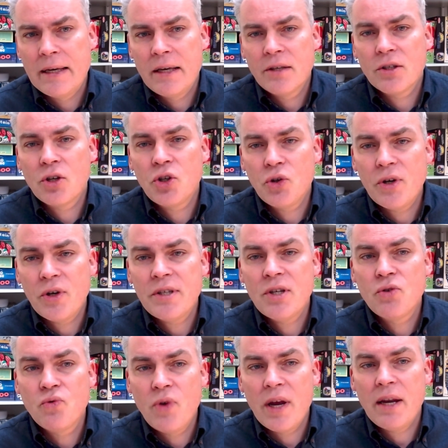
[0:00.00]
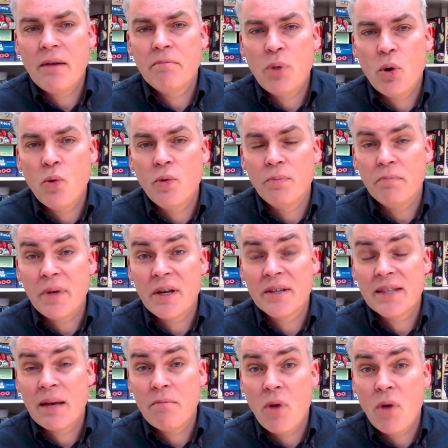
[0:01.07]
So choice is really important because they
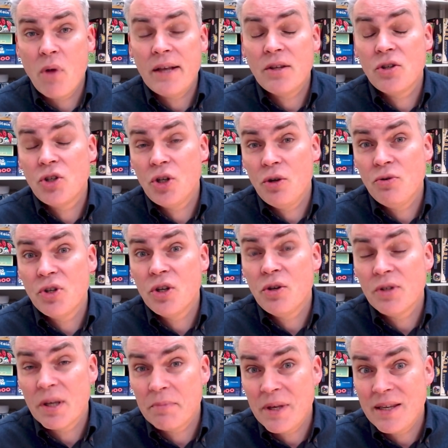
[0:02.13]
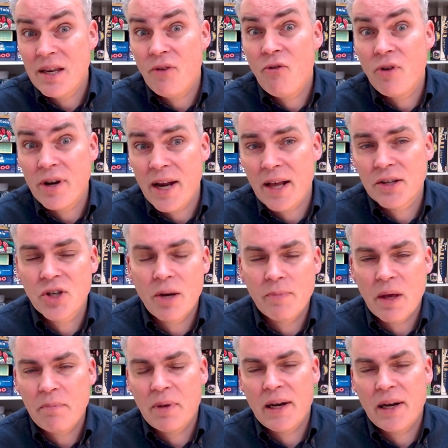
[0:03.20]
might choose to do something different next time they
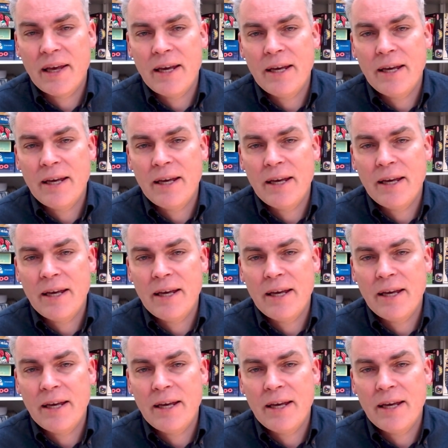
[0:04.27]
play.